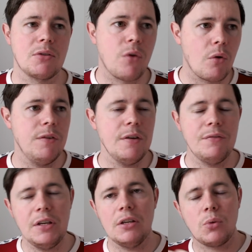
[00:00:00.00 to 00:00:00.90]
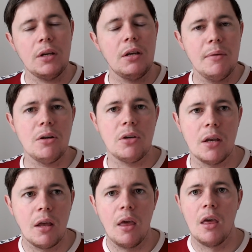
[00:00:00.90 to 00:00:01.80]
for 15-20
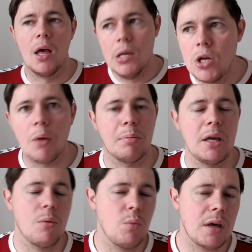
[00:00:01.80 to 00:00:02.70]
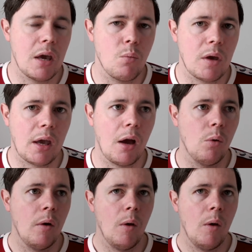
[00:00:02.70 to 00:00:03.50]
million not playing week in, week out.